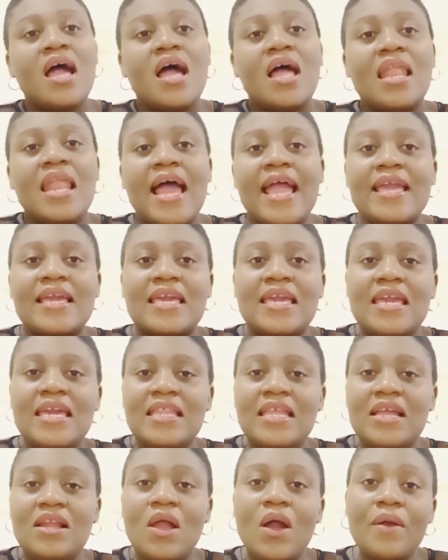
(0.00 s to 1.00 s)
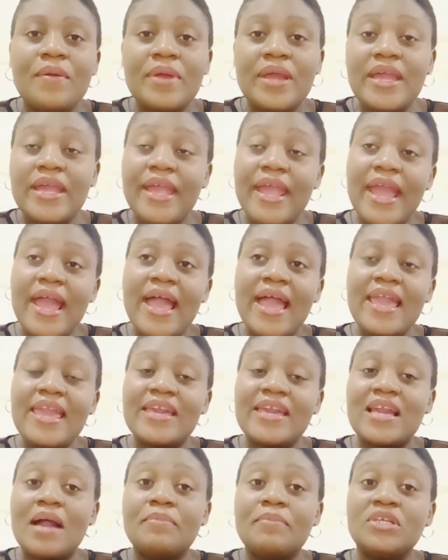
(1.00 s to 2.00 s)
like in Ilori here,
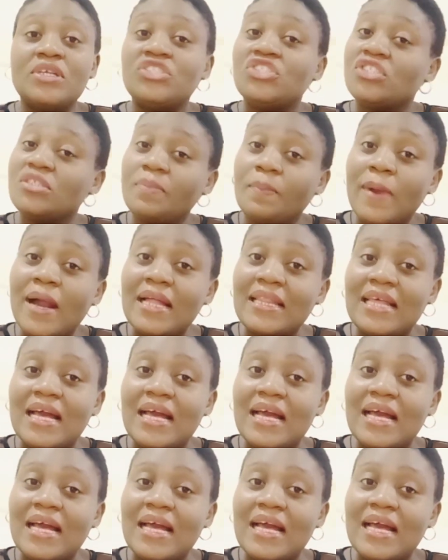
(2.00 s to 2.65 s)
it can be cheaper